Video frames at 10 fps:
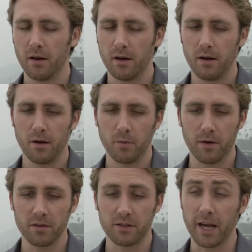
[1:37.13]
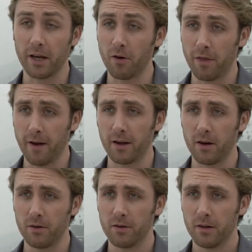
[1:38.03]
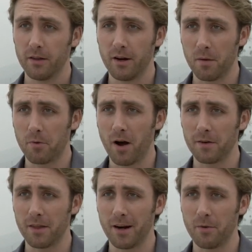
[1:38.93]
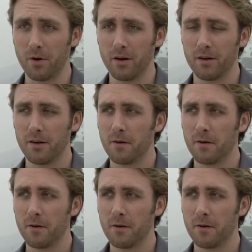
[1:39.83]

Uh, we have a saying at Earth Echo, the nonprofit that I run.